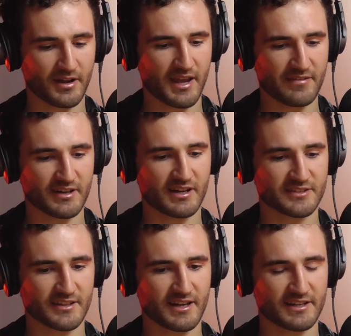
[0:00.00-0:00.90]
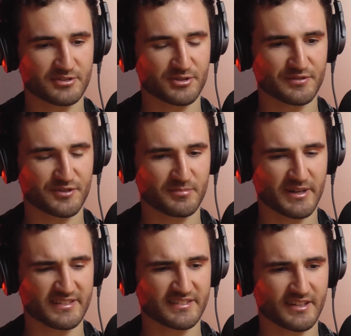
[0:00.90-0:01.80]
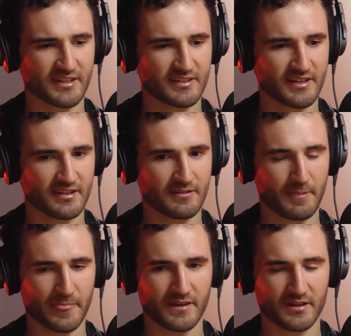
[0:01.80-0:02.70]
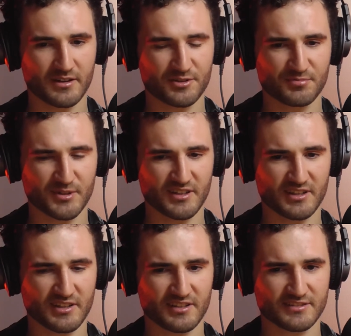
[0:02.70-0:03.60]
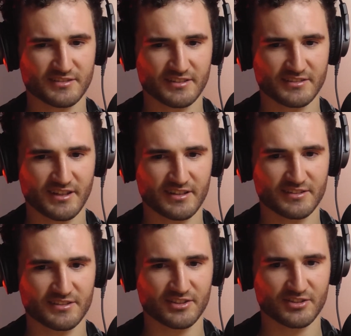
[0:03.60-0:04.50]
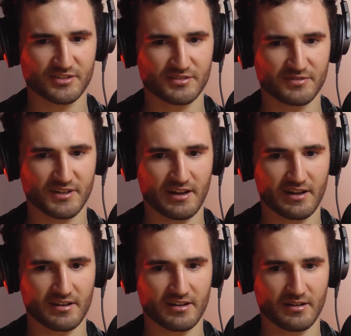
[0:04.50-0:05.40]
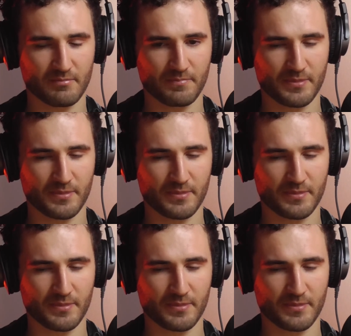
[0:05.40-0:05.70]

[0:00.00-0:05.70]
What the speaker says: even after that, it took a few months. And then it was really a sudden decision of I